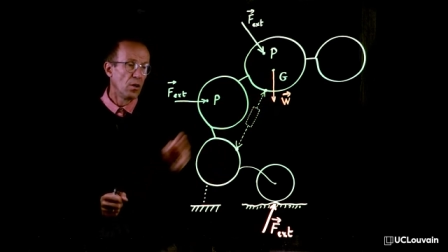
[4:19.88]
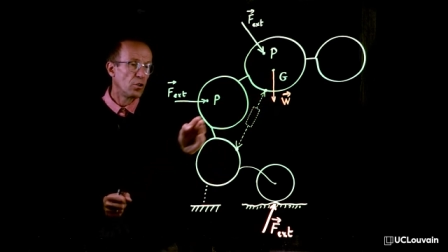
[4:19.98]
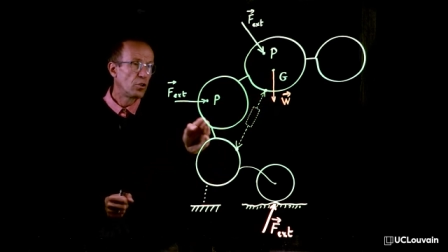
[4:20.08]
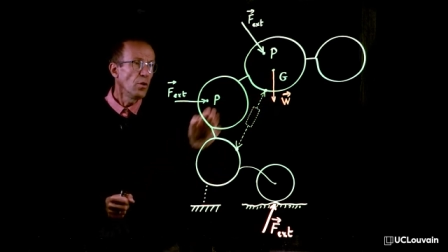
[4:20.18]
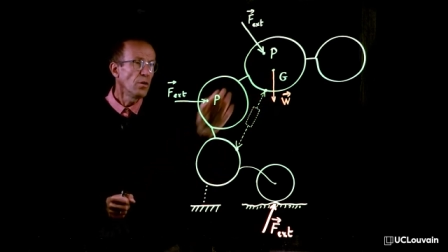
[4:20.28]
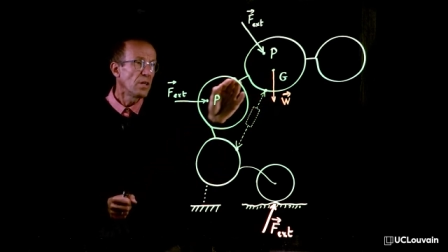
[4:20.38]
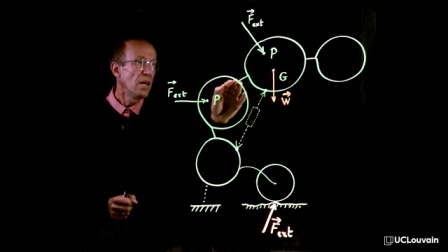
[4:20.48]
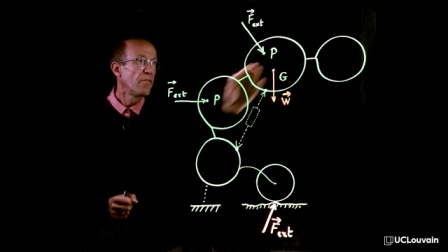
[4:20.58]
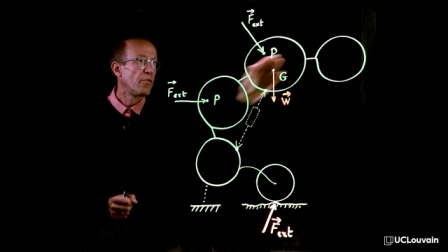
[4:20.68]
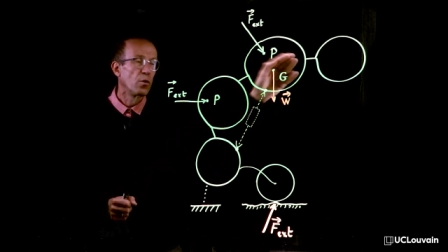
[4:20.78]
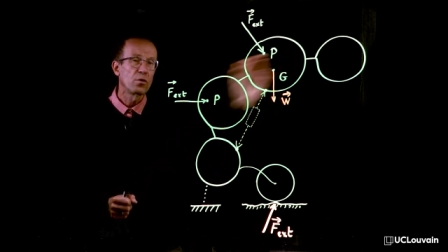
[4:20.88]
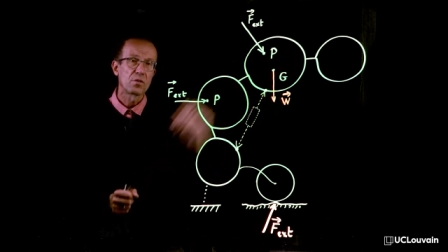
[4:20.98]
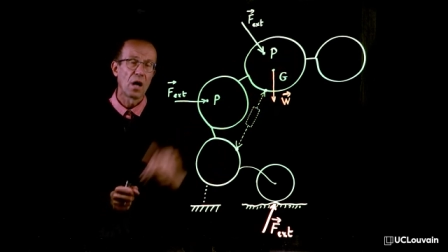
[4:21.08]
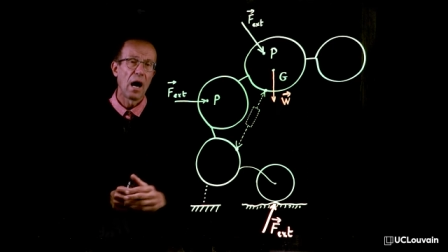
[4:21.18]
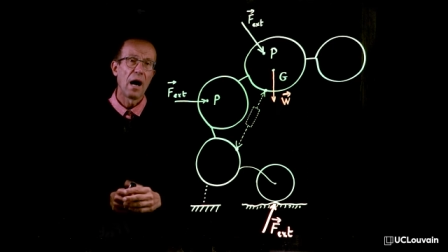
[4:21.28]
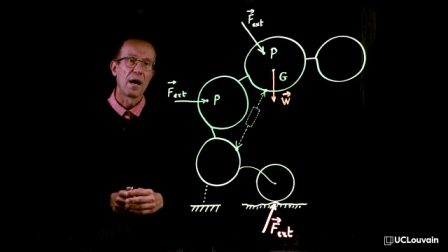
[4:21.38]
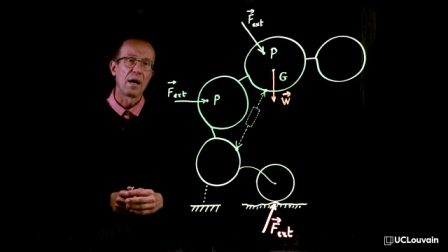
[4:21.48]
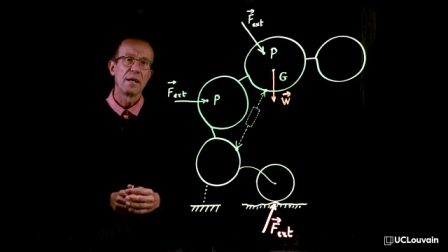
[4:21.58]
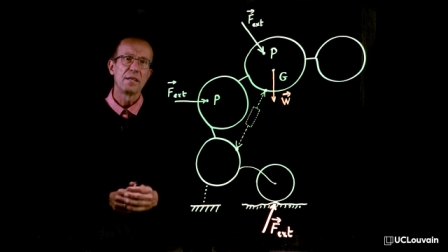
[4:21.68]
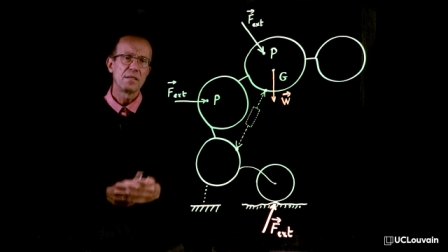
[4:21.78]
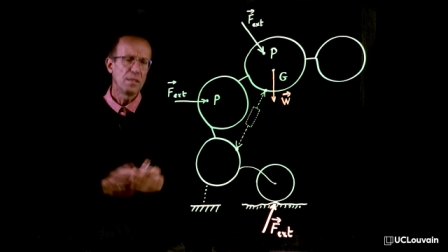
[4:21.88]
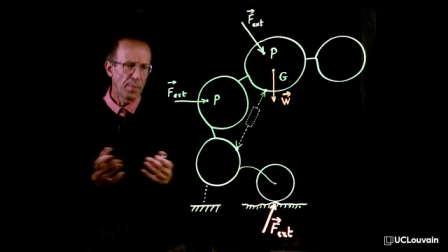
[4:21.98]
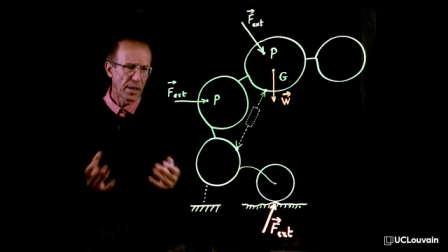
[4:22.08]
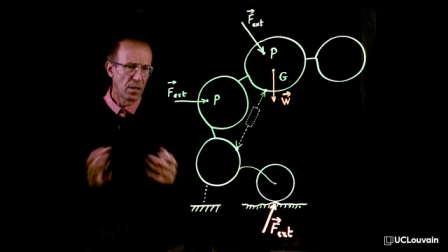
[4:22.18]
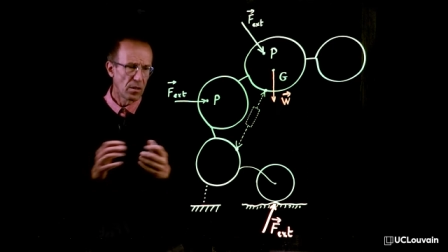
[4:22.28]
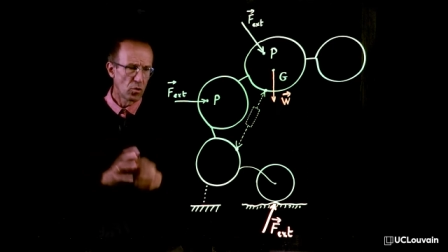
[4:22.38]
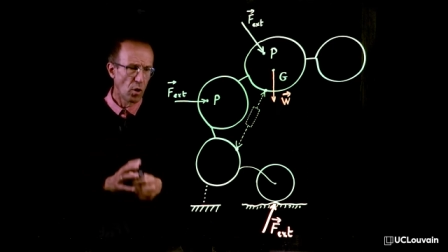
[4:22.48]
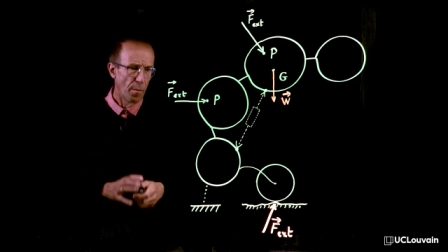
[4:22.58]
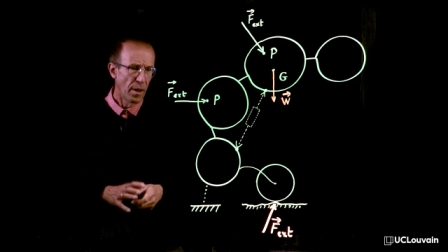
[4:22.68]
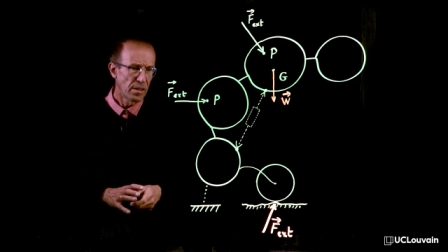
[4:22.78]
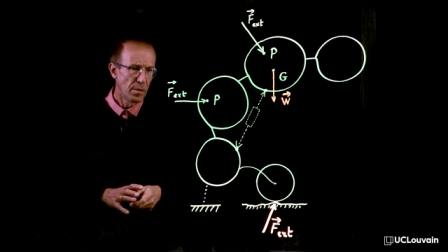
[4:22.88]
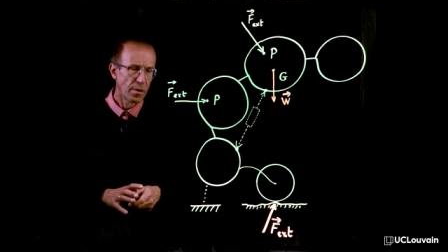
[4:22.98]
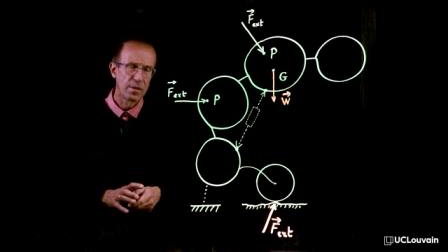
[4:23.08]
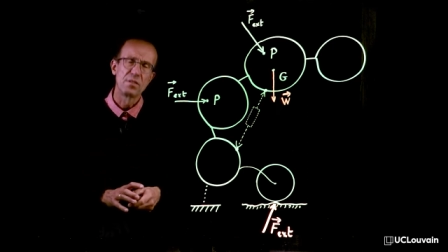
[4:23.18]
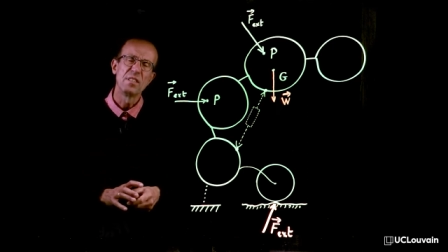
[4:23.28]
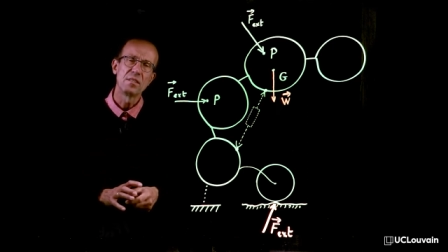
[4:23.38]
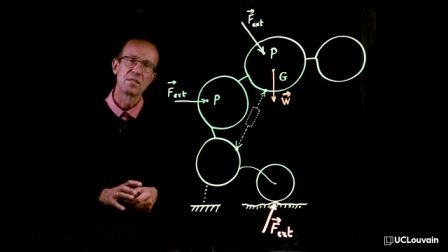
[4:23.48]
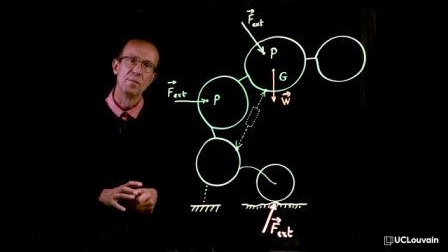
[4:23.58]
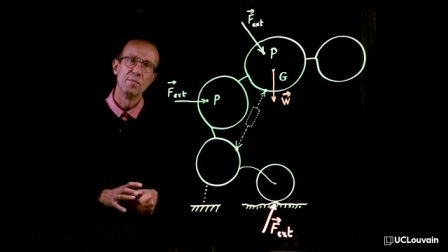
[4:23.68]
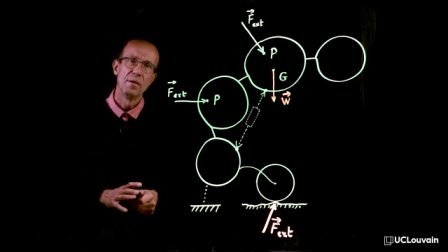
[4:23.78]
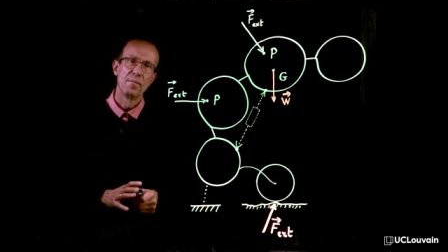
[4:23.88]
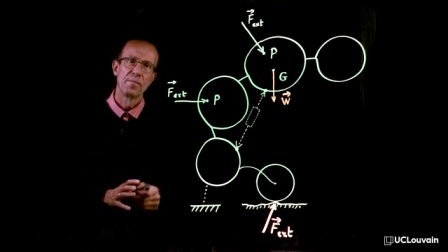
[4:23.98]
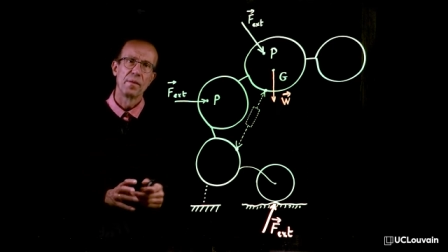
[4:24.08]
Joint efforts are typical to multibody system